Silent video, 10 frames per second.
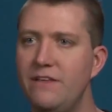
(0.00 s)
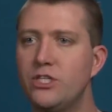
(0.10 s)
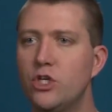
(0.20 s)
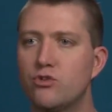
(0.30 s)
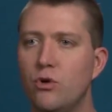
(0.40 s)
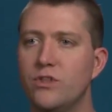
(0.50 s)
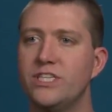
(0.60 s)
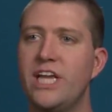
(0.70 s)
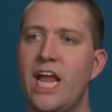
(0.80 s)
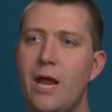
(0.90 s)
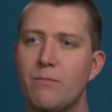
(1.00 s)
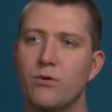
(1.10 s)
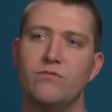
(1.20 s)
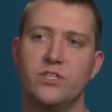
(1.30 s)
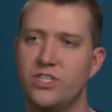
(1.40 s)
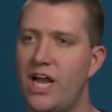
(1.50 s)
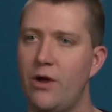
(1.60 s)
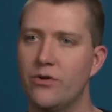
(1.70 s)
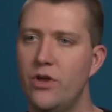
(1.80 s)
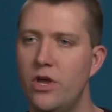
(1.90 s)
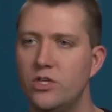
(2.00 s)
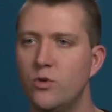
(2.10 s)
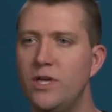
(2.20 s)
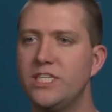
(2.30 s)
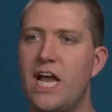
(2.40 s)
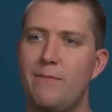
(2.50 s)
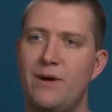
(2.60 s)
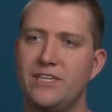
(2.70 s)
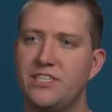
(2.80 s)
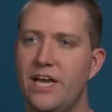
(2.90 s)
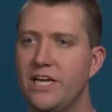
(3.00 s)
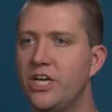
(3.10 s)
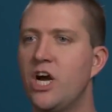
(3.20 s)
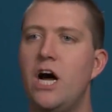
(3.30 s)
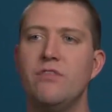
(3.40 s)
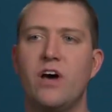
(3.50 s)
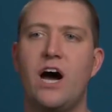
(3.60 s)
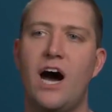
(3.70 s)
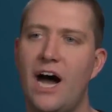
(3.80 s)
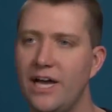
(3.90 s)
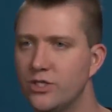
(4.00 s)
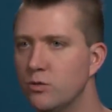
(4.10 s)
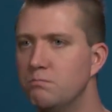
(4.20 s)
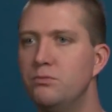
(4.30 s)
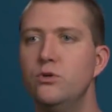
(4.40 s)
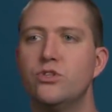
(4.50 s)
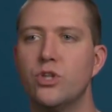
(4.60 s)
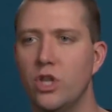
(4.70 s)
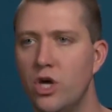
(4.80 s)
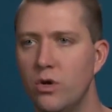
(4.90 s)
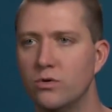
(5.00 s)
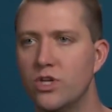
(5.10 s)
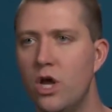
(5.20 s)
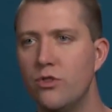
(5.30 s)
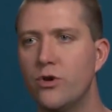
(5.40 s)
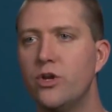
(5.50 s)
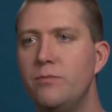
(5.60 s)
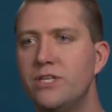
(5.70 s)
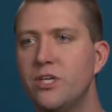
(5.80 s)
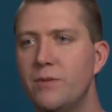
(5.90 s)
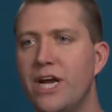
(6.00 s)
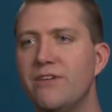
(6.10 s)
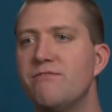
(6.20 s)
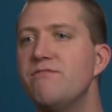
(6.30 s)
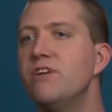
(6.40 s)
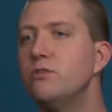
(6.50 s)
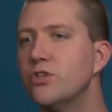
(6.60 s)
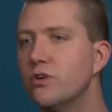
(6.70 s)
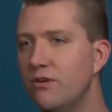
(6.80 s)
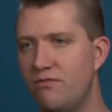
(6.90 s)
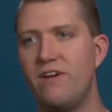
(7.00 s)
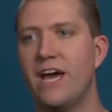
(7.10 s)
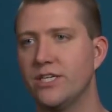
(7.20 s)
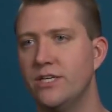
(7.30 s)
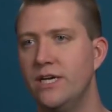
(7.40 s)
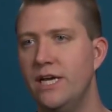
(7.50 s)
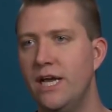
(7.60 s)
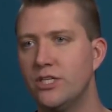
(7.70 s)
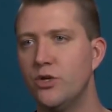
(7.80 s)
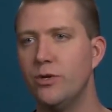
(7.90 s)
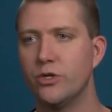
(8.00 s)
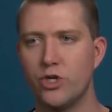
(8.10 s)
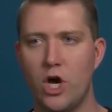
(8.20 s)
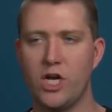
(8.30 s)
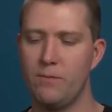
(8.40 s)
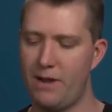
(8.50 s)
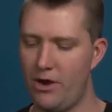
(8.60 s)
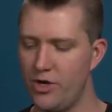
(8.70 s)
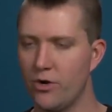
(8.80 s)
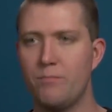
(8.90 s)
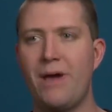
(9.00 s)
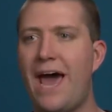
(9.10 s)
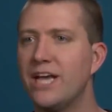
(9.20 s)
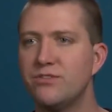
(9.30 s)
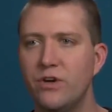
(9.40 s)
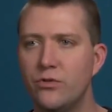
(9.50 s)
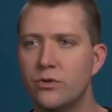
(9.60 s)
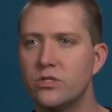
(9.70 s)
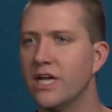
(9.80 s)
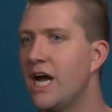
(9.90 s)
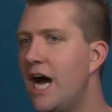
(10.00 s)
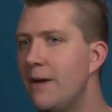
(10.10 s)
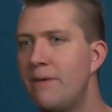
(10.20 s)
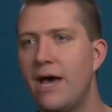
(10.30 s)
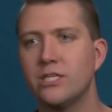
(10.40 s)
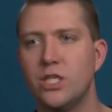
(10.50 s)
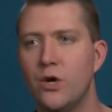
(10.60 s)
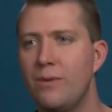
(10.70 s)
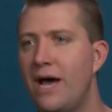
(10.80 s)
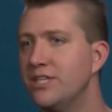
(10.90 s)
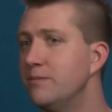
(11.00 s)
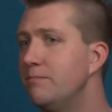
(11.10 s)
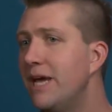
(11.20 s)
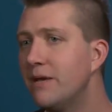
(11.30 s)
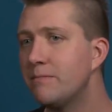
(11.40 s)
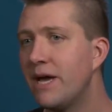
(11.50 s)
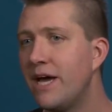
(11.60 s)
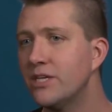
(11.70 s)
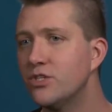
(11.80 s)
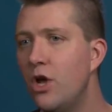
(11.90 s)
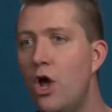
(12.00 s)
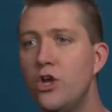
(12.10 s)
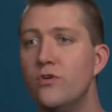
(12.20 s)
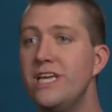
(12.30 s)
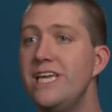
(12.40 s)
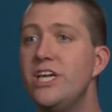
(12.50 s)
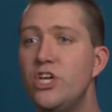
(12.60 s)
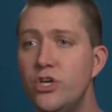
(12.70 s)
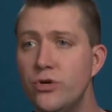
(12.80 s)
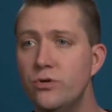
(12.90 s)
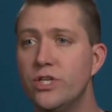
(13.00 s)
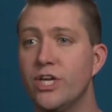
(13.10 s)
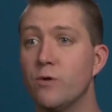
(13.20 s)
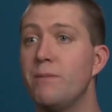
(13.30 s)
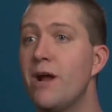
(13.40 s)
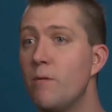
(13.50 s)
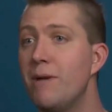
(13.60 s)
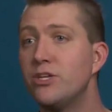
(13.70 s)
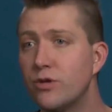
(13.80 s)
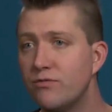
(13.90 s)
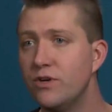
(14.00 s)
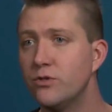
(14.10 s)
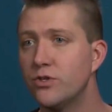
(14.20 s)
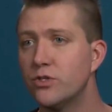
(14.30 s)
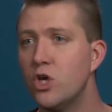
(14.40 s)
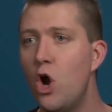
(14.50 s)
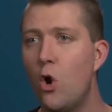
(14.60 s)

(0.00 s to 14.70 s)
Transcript: and these control the timbre of the sound. So anytime I say cut the highs or boost the lows, they're going to be some kind of filter effect. So when you're talking about your pass filters like high pass, low pass, and band pass, your EQs like your parametric filters